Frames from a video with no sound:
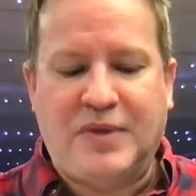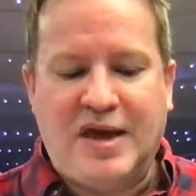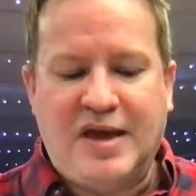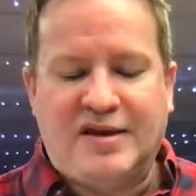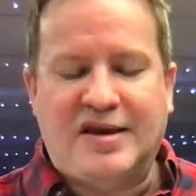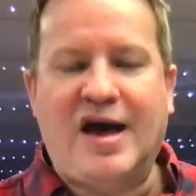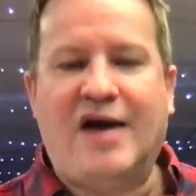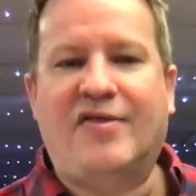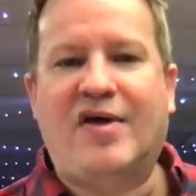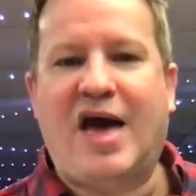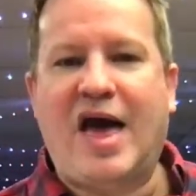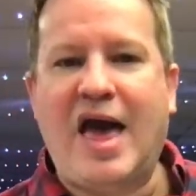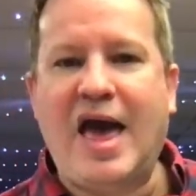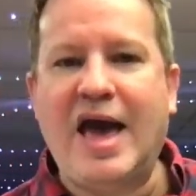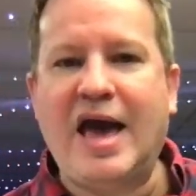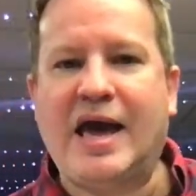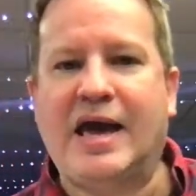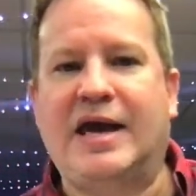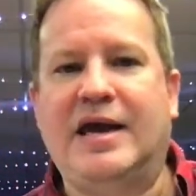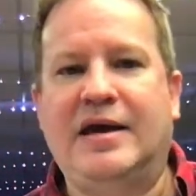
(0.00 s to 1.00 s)
Now the
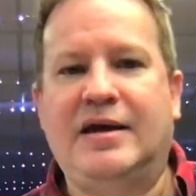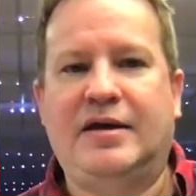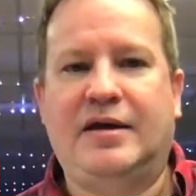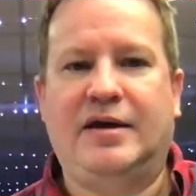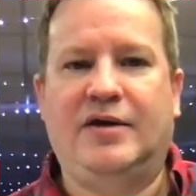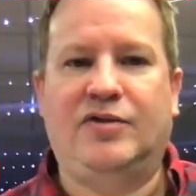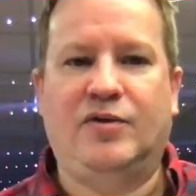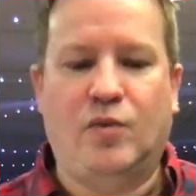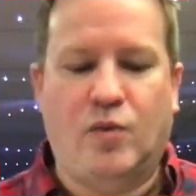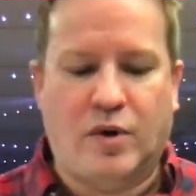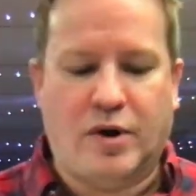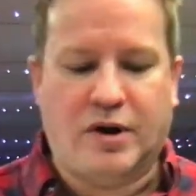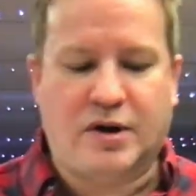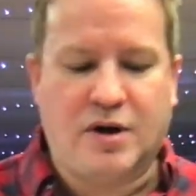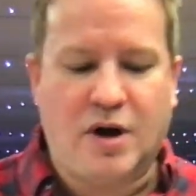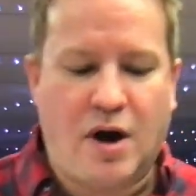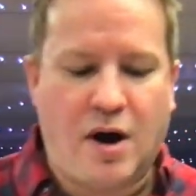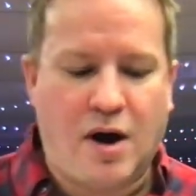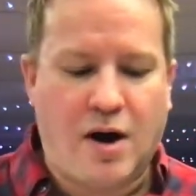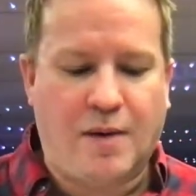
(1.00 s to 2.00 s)
A in the word
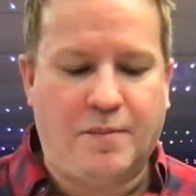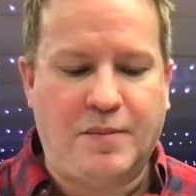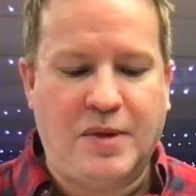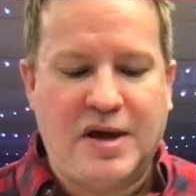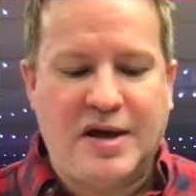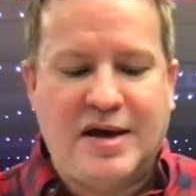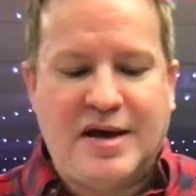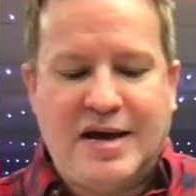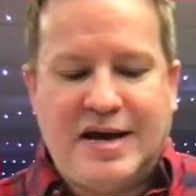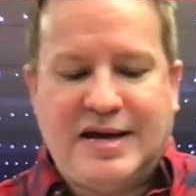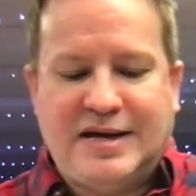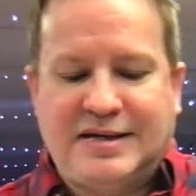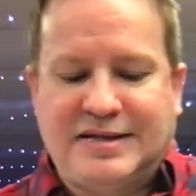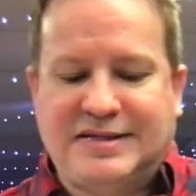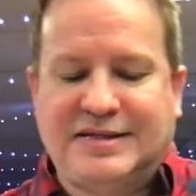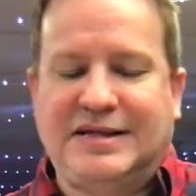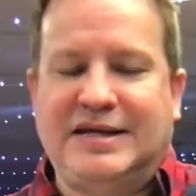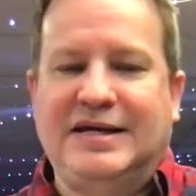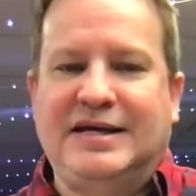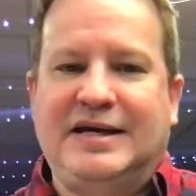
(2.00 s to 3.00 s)
calm
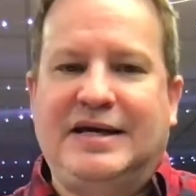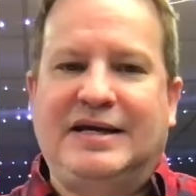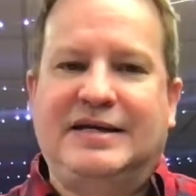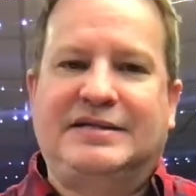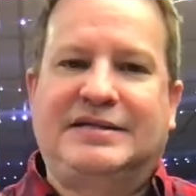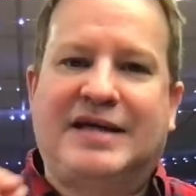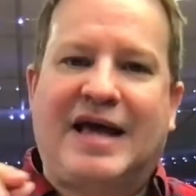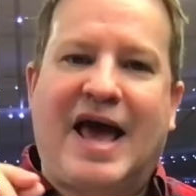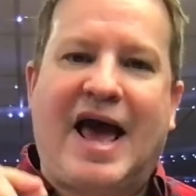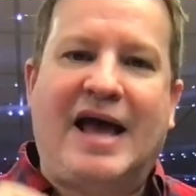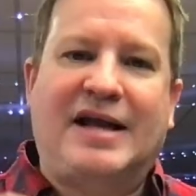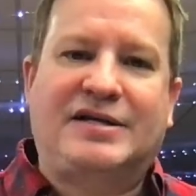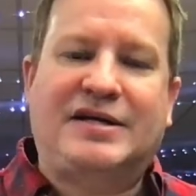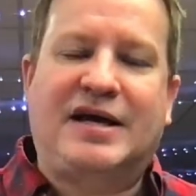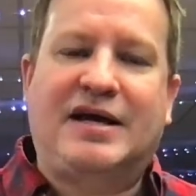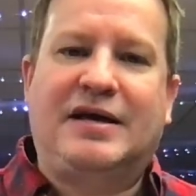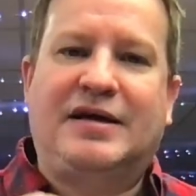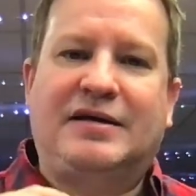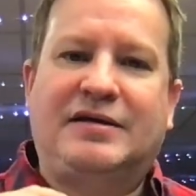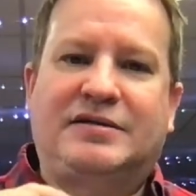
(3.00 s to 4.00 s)
stands
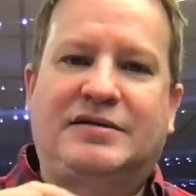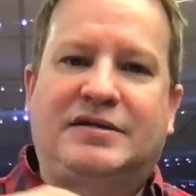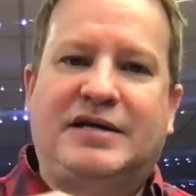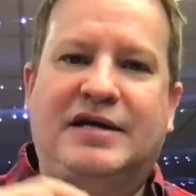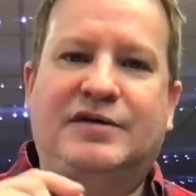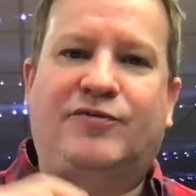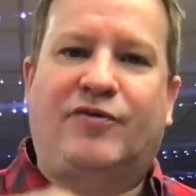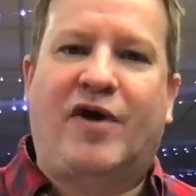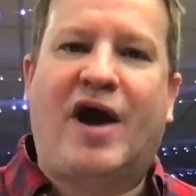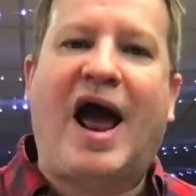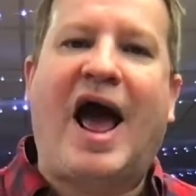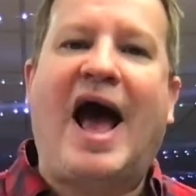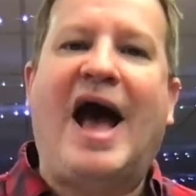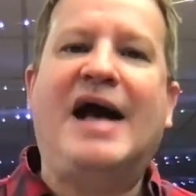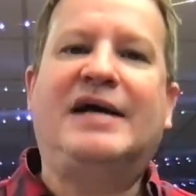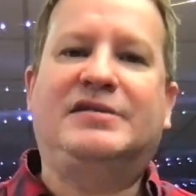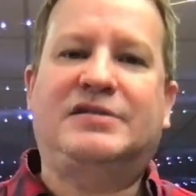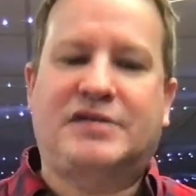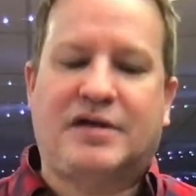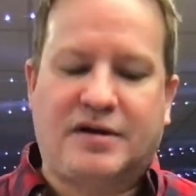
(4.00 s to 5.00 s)
for
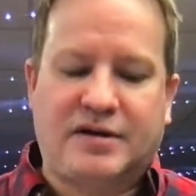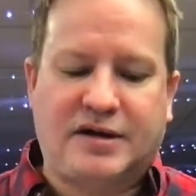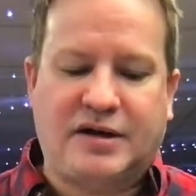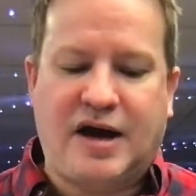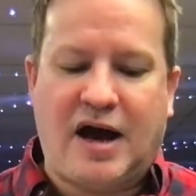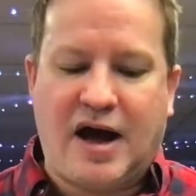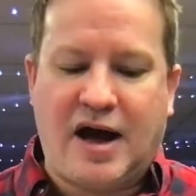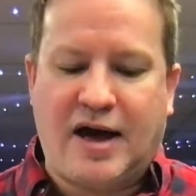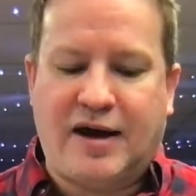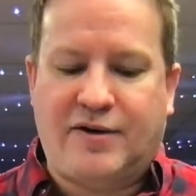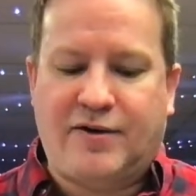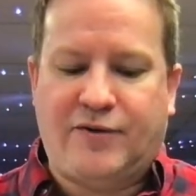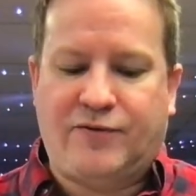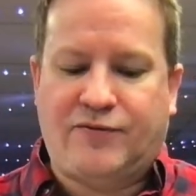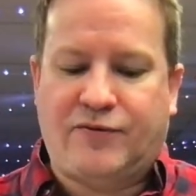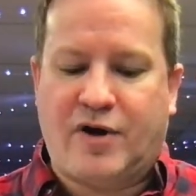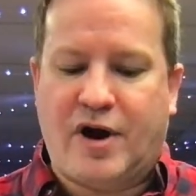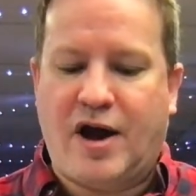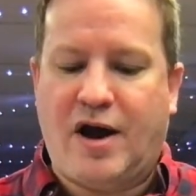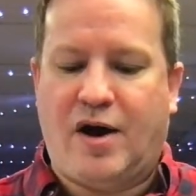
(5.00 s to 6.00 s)
ask God
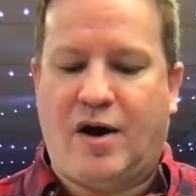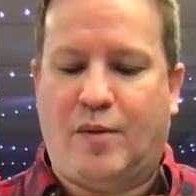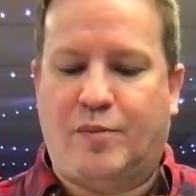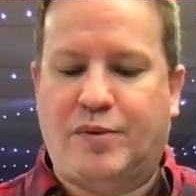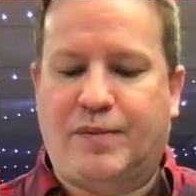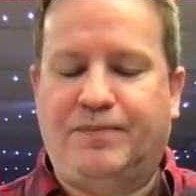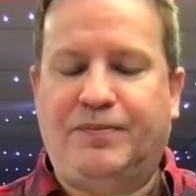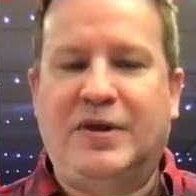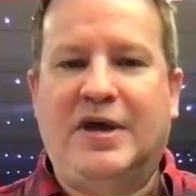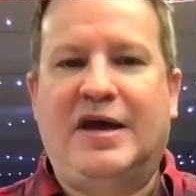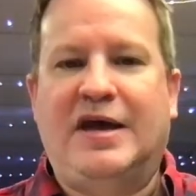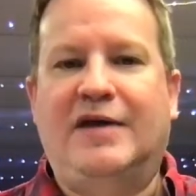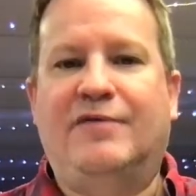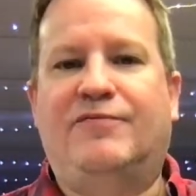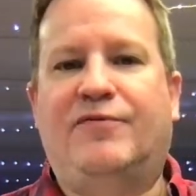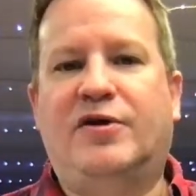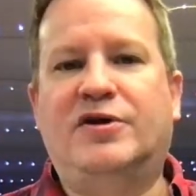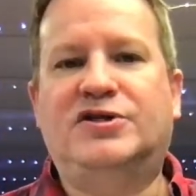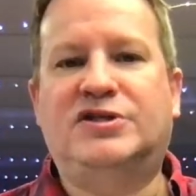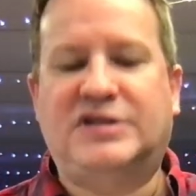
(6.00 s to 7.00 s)
for help. In
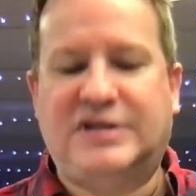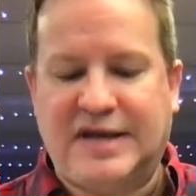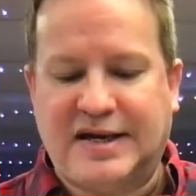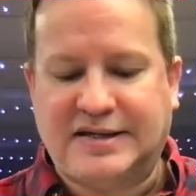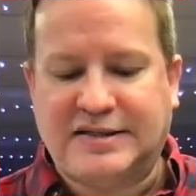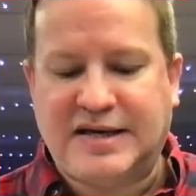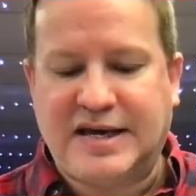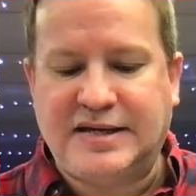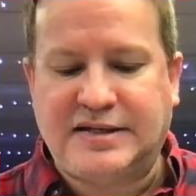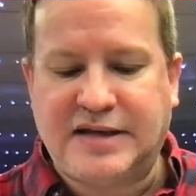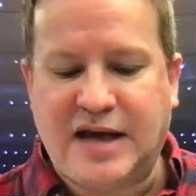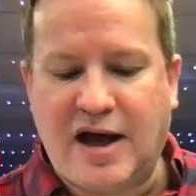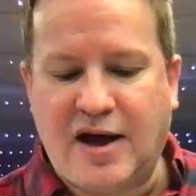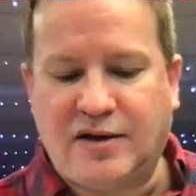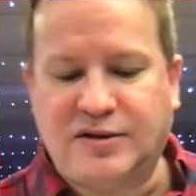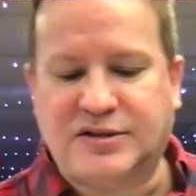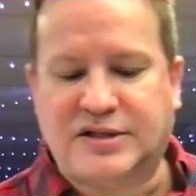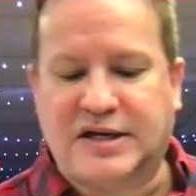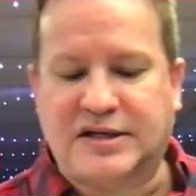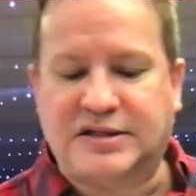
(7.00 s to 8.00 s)
verse 6, he
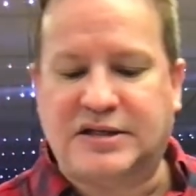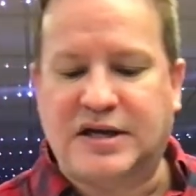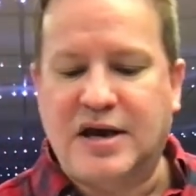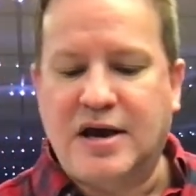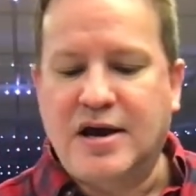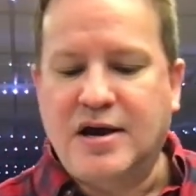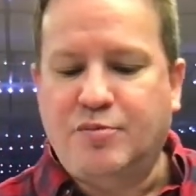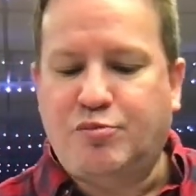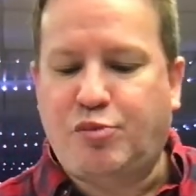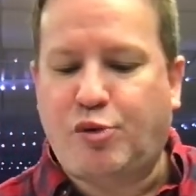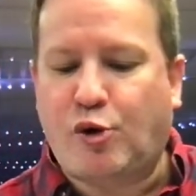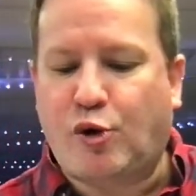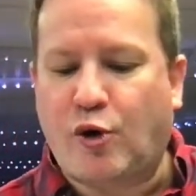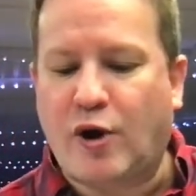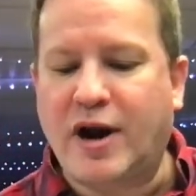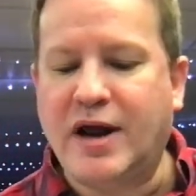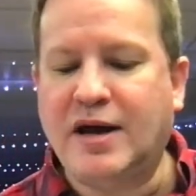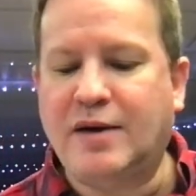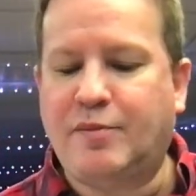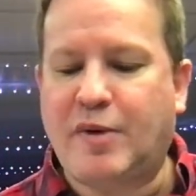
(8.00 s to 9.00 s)
tells us,
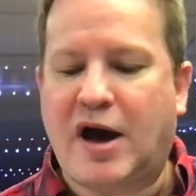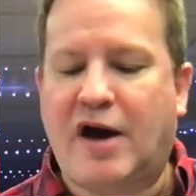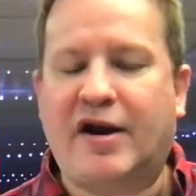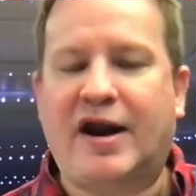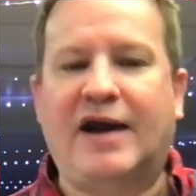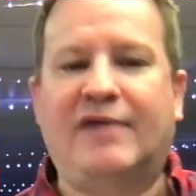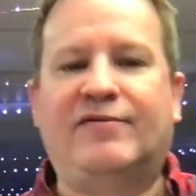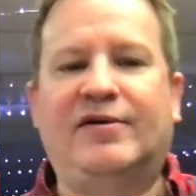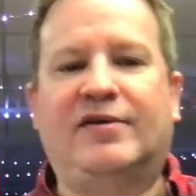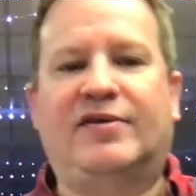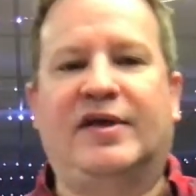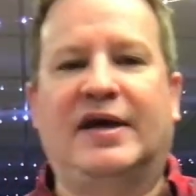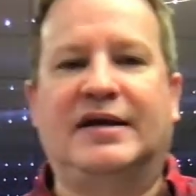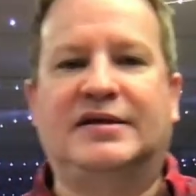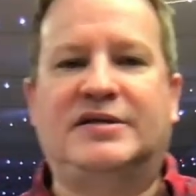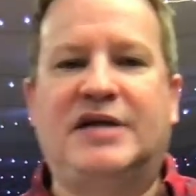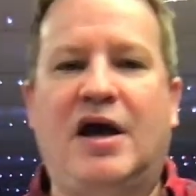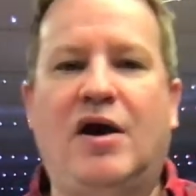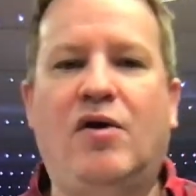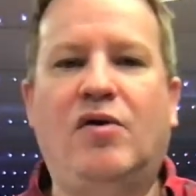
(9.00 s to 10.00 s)
pray about everything,
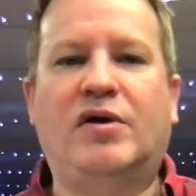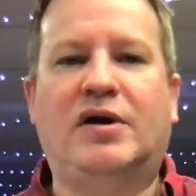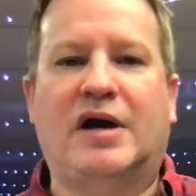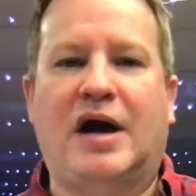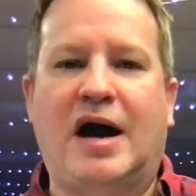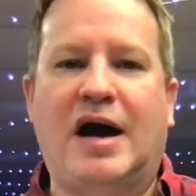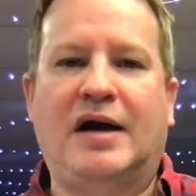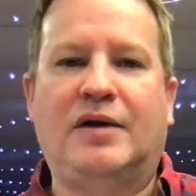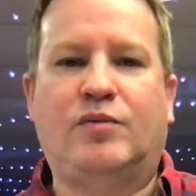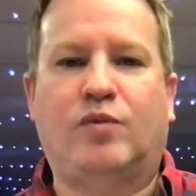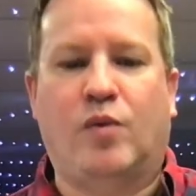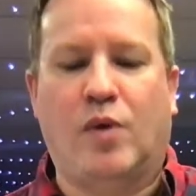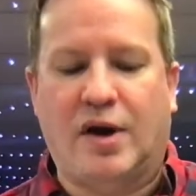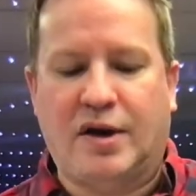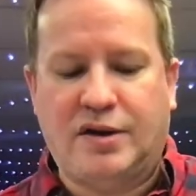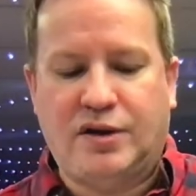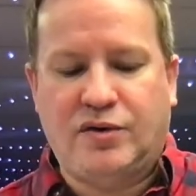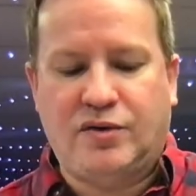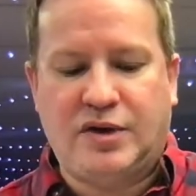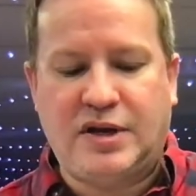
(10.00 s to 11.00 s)
tell God
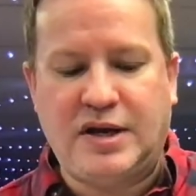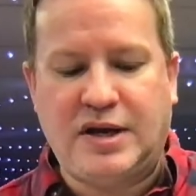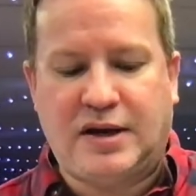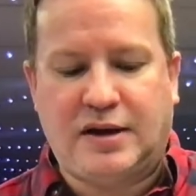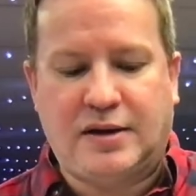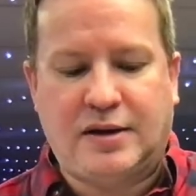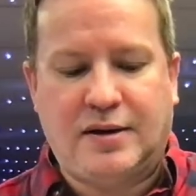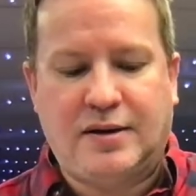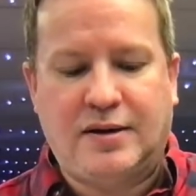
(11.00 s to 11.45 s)
what you need.